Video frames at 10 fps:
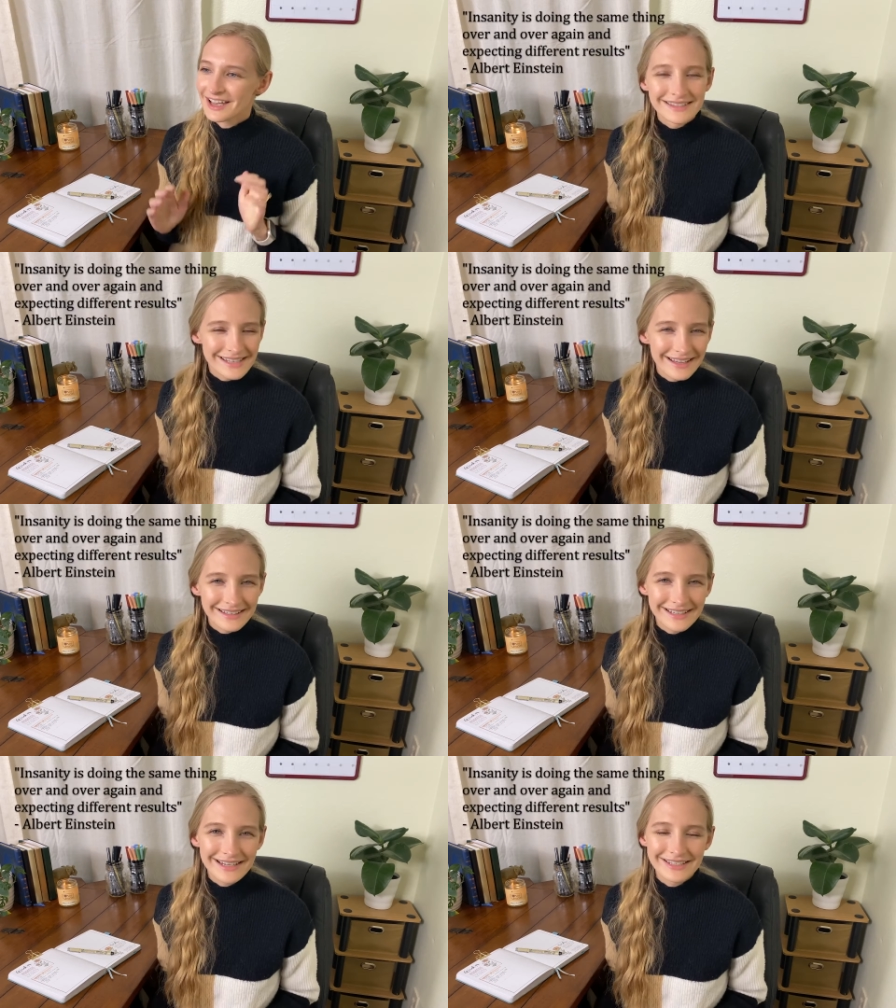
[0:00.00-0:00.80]

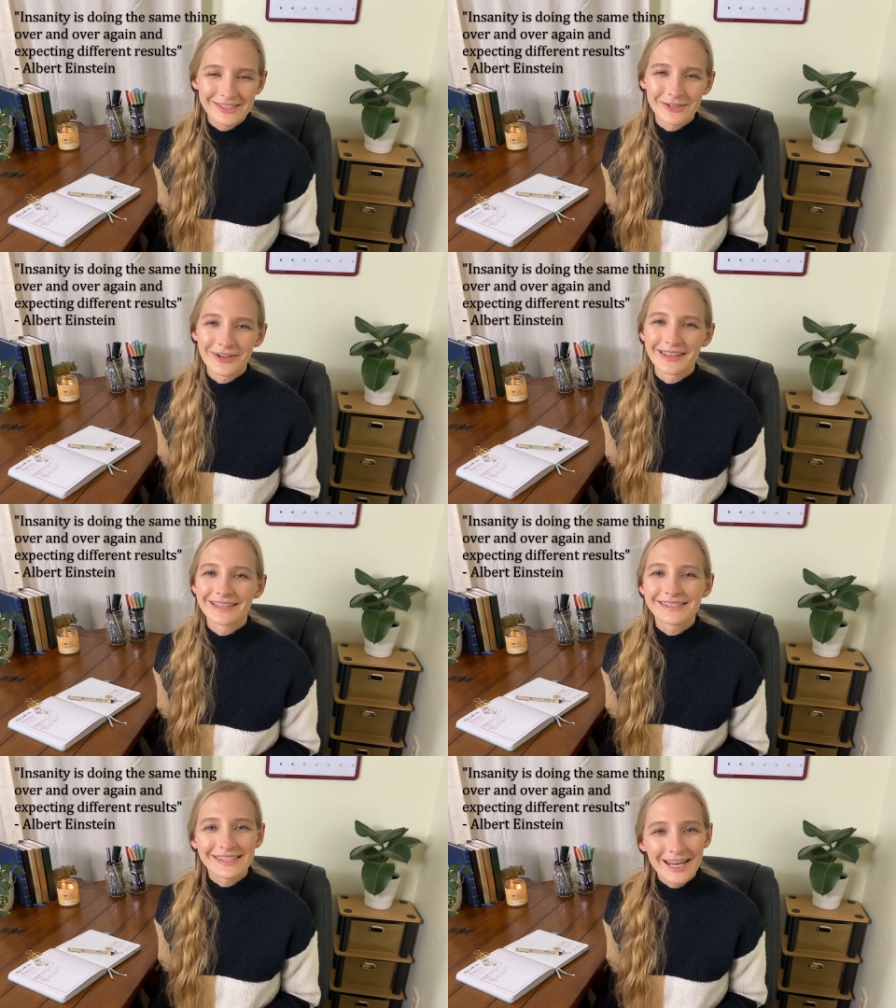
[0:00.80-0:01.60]
insanity is doing
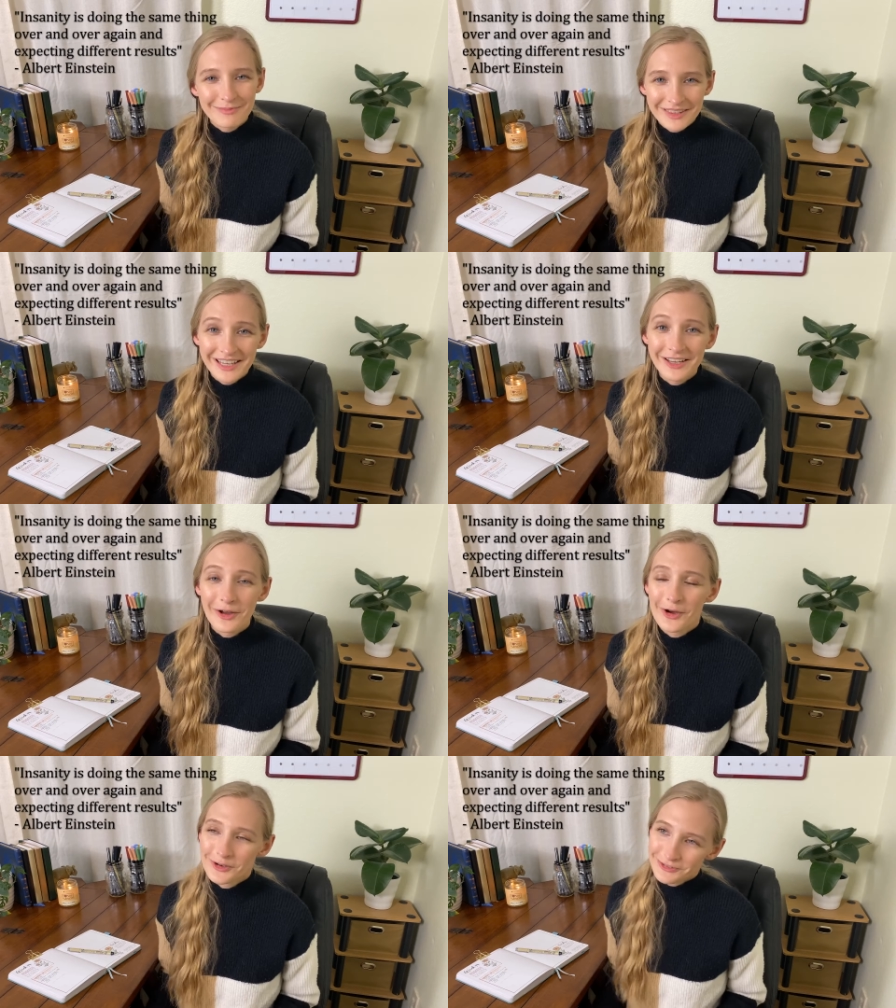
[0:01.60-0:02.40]
the same thing
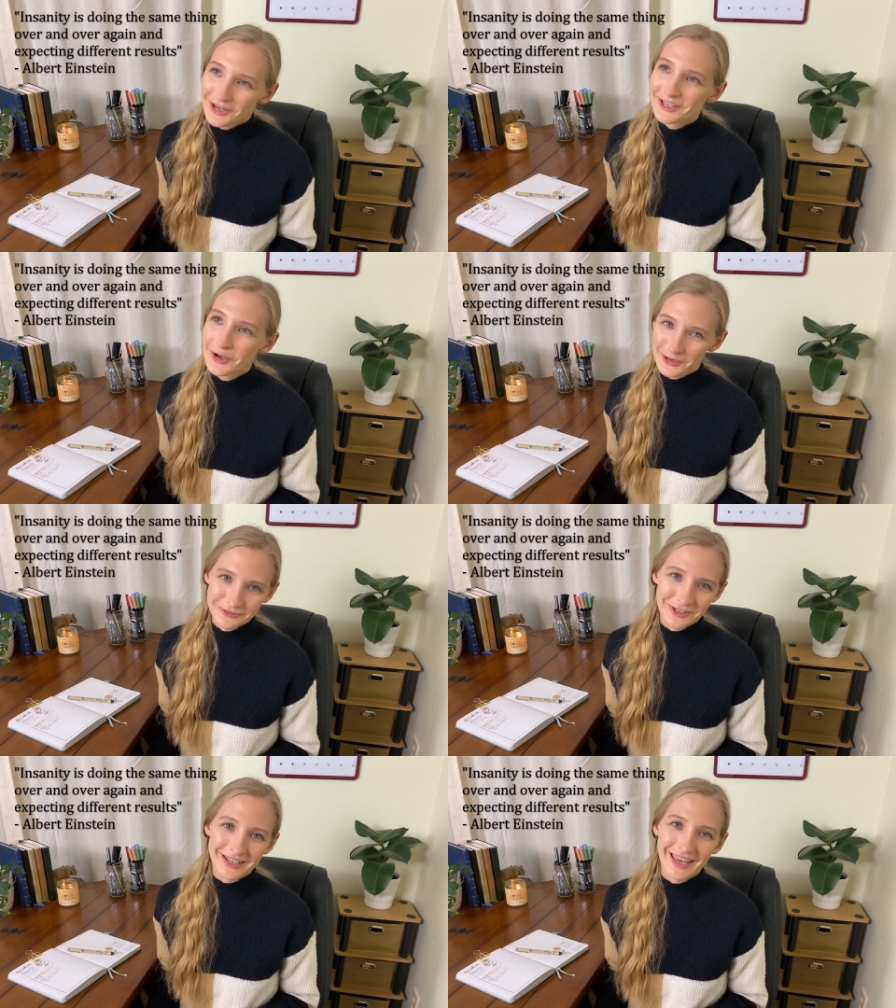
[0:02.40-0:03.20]
over and
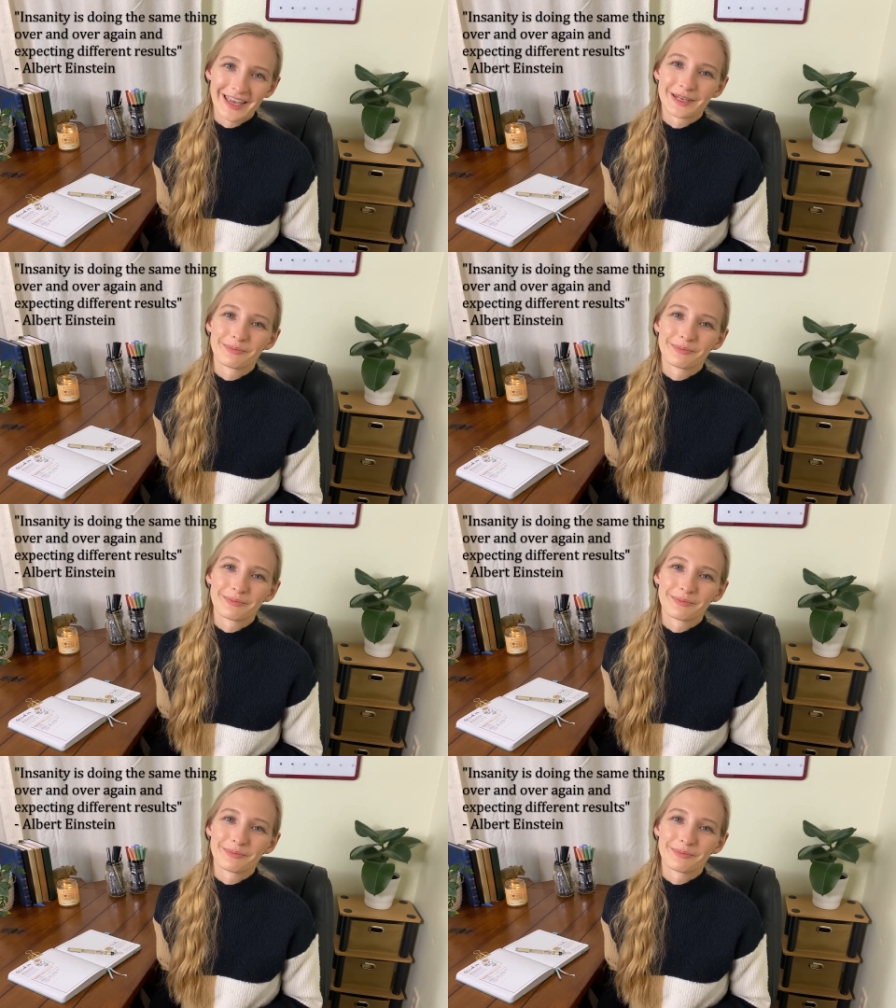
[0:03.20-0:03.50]
over again,